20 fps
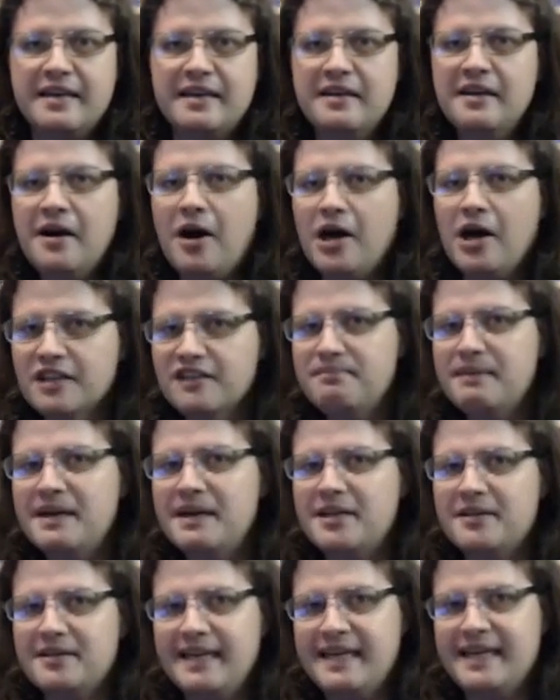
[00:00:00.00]
all of
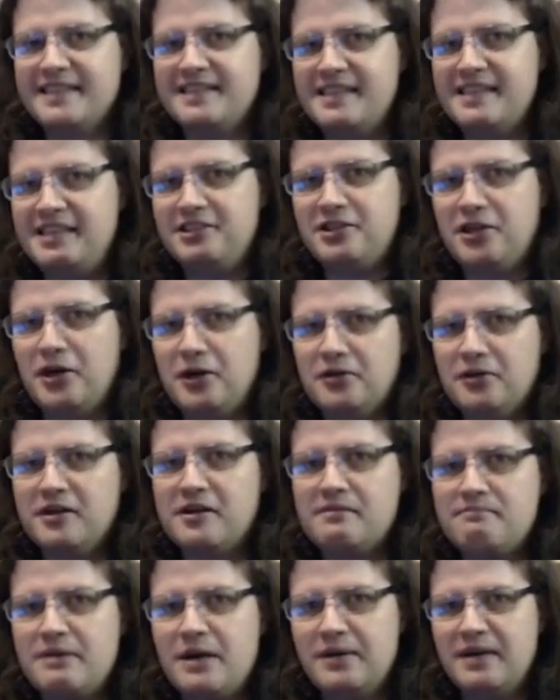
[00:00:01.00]
Metalhead's internal
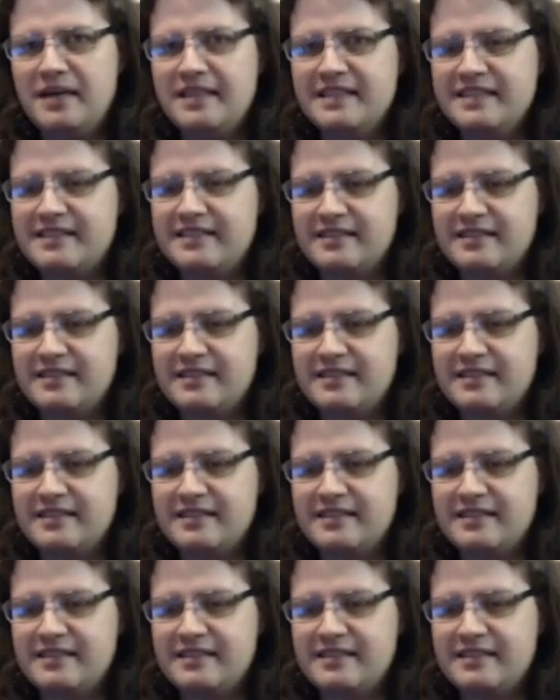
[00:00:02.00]
components,